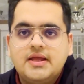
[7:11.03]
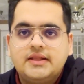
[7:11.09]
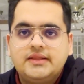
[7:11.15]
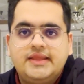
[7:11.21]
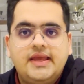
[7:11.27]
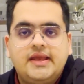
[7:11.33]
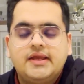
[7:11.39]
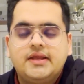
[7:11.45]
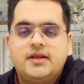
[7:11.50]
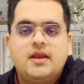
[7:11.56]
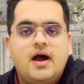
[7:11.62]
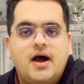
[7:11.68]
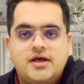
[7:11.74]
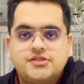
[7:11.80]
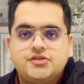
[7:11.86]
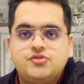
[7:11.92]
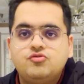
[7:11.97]
they can
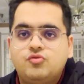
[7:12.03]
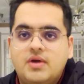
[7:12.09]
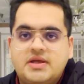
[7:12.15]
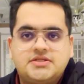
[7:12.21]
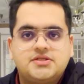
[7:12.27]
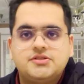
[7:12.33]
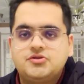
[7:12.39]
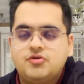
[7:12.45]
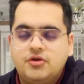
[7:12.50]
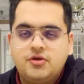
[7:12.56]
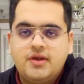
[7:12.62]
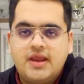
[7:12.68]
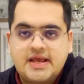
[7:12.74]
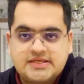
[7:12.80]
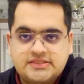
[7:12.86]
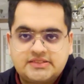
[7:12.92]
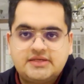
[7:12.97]
ask you questions on your
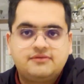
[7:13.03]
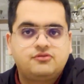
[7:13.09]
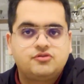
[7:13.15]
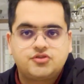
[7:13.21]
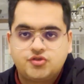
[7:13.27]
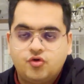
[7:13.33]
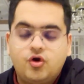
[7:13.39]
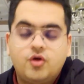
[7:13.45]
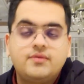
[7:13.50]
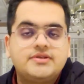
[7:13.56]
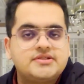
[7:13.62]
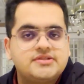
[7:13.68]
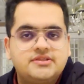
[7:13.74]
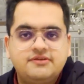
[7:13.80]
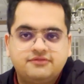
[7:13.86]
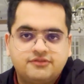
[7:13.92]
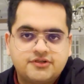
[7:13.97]
essay for sure, which
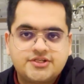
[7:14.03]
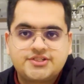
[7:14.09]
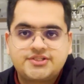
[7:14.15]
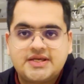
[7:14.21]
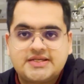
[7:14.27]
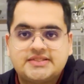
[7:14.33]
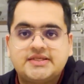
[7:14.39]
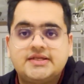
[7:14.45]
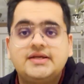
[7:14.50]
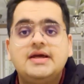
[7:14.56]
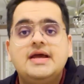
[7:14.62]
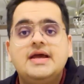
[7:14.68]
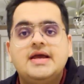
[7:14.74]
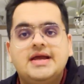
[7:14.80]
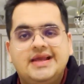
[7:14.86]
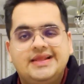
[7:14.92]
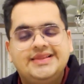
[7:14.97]
is the first essay.
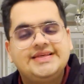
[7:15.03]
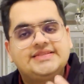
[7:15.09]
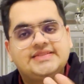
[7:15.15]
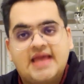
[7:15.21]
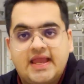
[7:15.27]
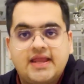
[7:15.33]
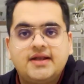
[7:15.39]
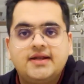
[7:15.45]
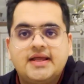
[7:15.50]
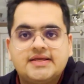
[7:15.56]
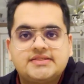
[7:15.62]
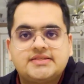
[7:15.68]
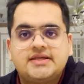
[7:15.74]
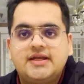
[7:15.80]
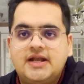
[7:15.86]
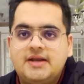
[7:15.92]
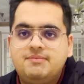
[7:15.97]
In the second
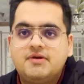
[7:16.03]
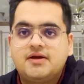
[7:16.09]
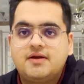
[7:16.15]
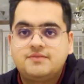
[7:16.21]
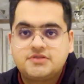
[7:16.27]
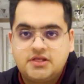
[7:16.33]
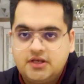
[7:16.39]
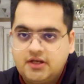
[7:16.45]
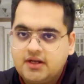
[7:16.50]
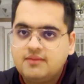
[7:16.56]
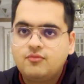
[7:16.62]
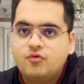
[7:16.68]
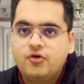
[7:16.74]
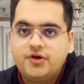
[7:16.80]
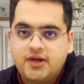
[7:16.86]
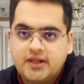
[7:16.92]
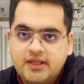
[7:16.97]
essay, it becomes a little
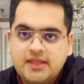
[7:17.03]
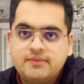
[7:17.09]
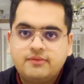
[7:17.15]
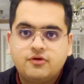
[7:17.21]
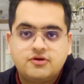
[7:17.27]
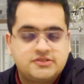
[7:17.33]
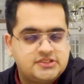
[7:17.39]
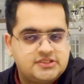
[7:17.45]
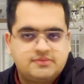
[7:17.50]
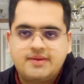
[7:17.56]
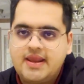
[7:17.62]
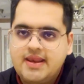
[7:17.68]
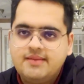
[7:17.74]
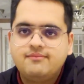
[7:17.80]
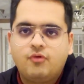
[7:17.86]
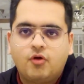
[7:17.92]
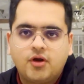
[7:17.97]
more tricky because it's
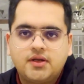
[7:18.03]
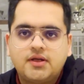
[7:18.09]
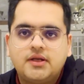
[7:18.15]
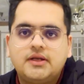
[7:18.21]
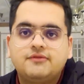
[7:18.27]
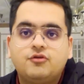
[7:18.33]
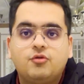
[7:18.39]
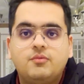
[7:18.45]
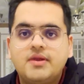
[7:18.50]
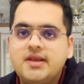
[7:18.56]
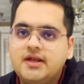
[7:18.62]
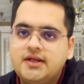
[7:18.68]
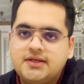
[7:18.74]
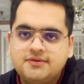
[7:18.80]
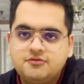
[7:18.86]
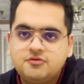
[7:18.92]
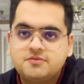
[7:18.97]
very important from an
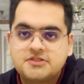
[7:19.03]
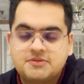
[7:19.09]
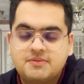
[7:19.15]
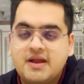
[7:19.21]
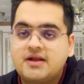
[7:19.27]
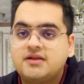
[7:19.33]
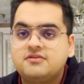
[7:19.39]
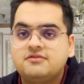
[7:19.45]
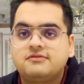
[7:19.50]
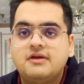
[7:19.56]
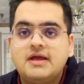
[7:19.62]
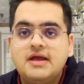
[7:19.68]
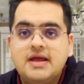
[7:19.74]
interview perspective.